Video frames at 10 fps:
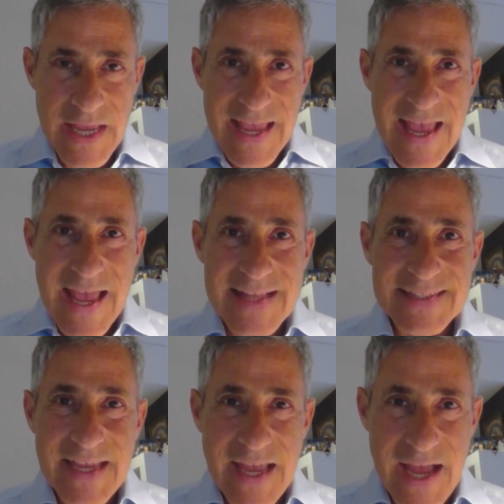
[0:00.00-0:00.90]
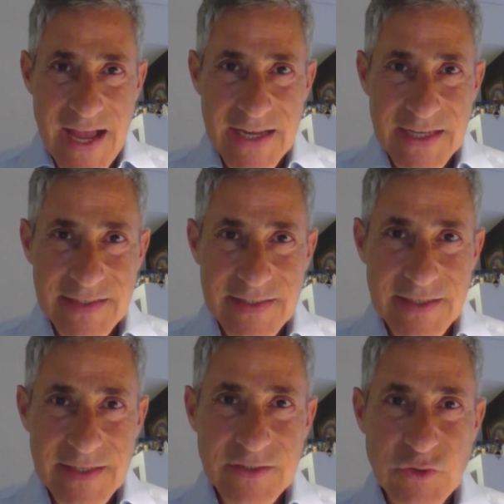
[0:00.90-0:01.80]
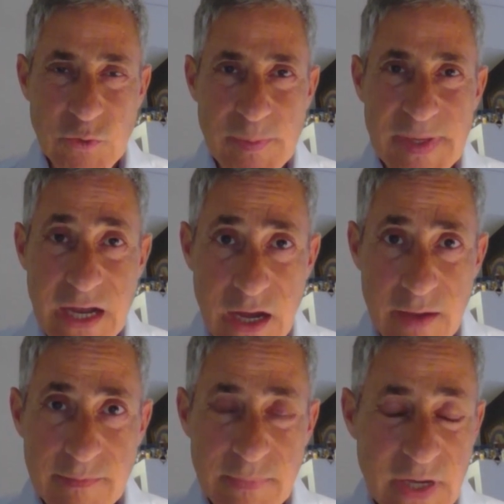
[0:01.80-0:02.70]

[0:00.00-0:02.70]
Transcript: and act to become